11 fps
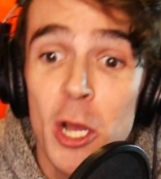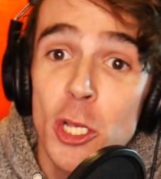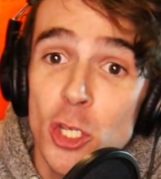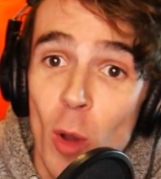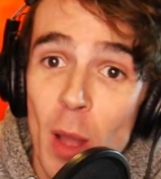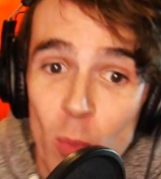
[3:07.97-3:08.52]

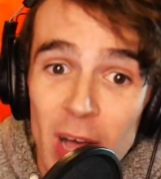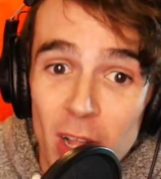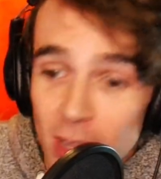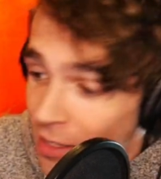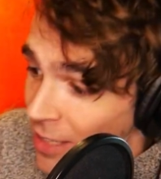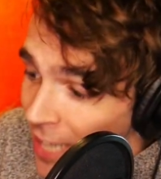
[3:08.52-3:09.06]
So I
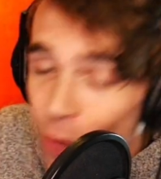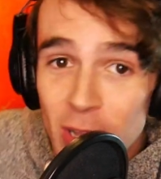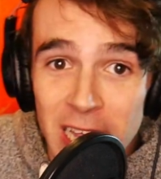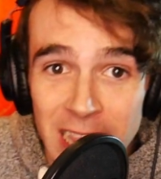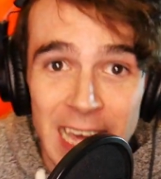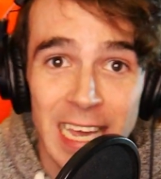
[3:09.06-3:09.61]
will literally
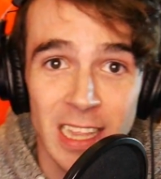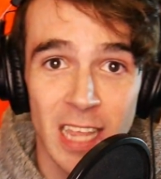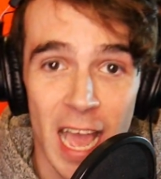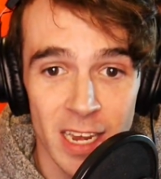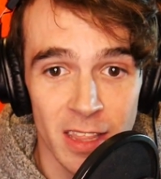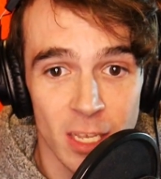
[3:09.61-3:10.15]
link it at the
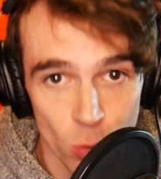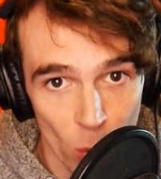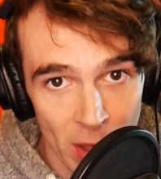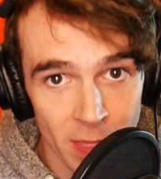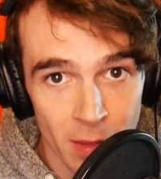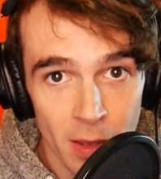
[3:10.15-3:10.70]
end of this
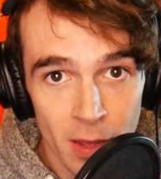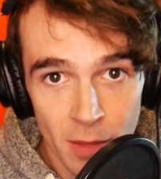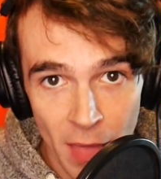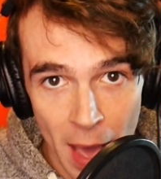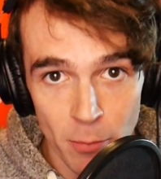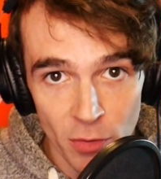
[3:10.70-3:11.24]
when
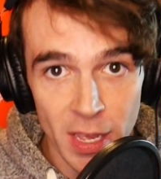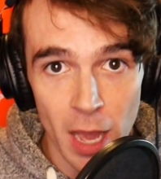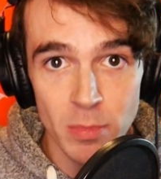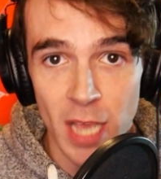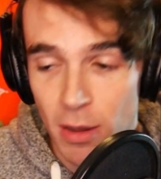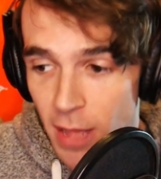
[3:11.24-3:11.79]
that movie
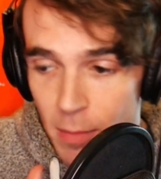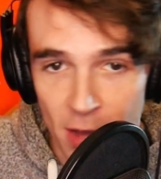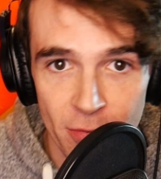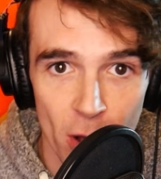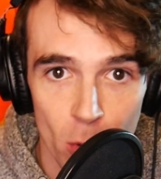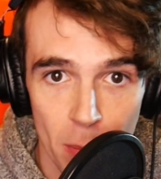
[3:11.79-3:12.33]
comes out and my
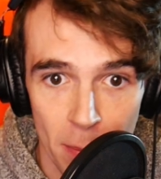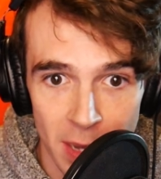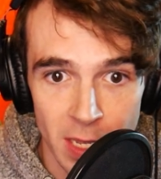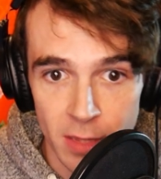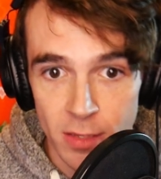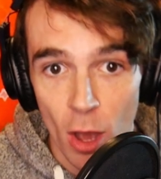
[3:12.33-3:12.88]
follow-up
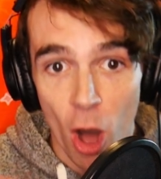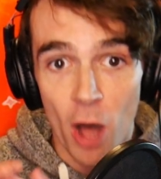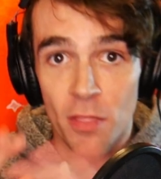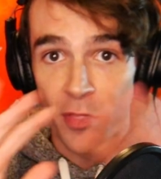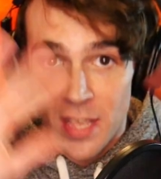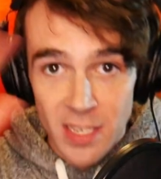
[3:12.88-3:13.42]
opinions
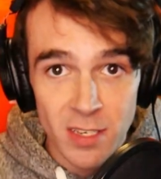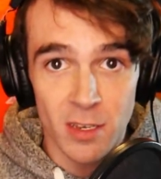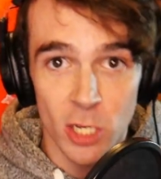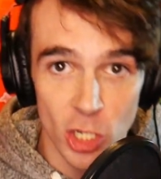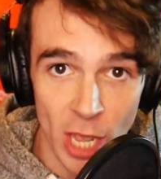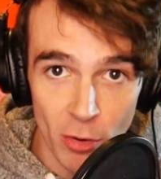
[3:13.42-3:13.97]
on this
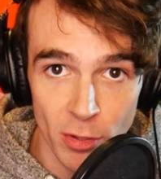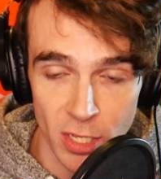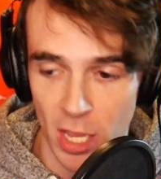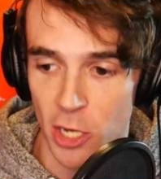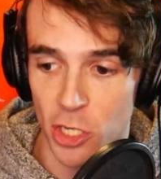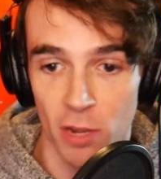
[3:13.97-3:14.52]
general
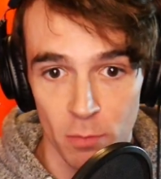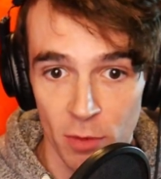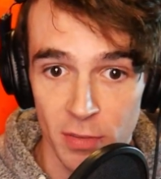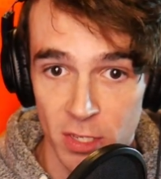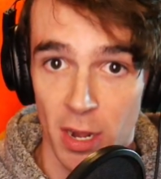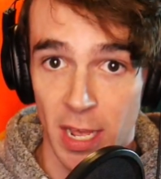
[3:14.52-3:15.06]
discussion of movie
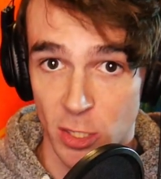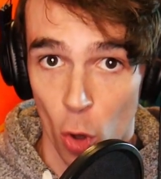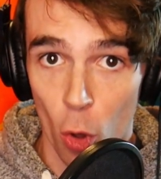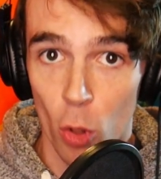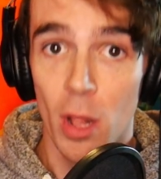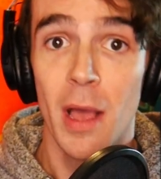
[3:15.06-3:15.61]
Sonic as a
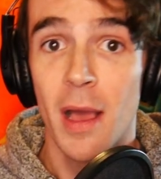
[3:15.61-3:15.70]
whole.